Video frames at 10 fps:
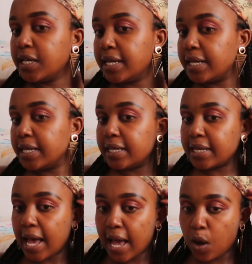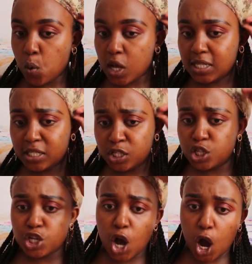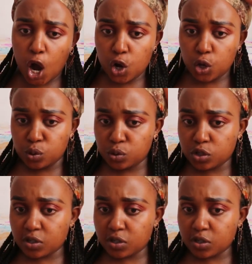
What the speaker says: And I will know.